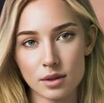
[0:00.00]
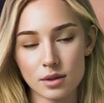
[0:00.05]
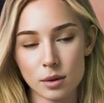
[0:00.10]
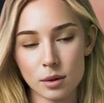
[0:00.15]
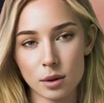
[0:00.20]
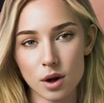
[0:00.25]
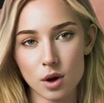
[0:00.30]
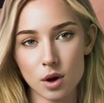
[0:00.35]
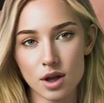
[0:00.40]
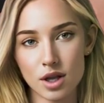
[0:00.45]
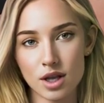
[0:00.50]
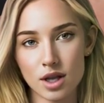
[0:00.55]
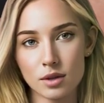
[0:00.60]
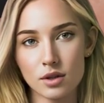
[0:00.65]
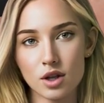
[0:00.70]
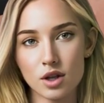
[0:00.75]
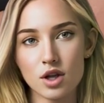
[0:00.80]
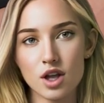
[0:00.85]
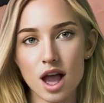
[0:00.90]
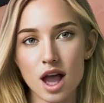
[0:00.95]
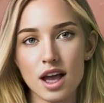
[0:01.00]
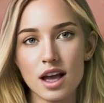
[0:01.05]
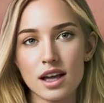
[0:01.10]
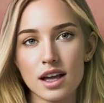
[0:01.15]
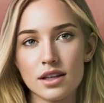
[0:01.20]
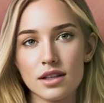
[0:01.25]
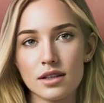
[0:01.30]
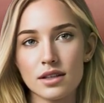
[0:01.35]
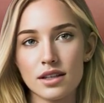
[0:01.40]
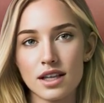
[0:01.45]
from the Christopher
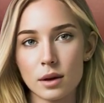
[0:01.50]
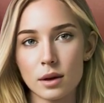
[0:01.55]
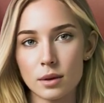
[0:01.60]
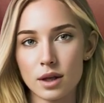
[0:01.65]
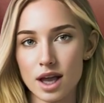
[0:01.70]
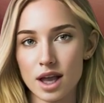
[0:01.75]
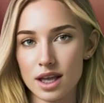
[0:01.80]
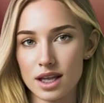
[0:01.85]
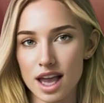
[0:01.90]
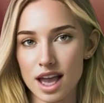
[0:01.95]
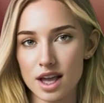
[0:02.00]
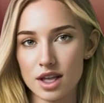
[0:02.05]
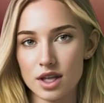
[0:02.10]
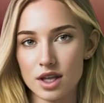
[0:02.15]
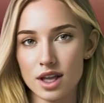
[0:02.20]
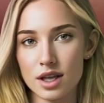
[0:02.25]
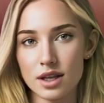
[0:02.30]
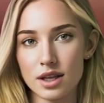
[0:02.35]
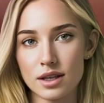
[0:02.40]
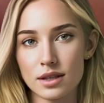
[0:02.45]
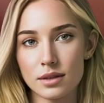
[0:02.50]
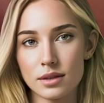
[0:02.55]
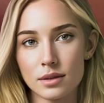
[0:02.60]
J. Salmon collection.